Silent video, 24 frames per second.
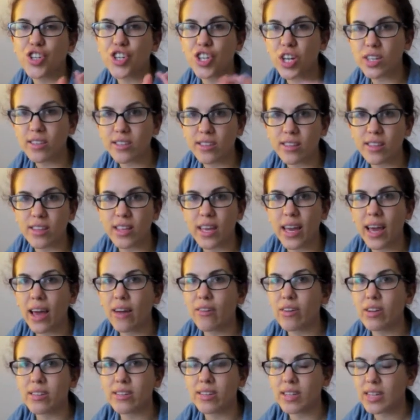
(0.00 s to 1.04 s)
just to the
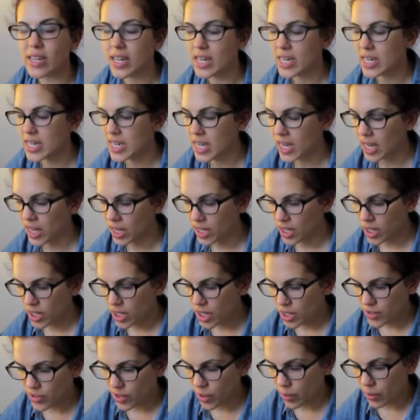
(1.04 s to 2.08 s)
areas that need it.
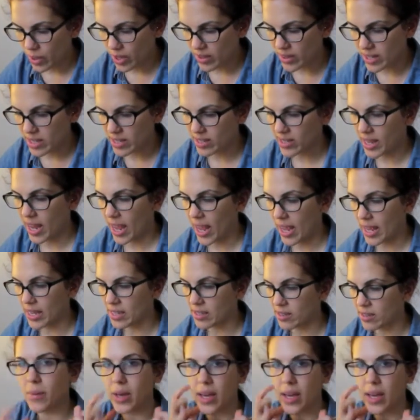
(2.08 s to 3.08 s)
So in this case,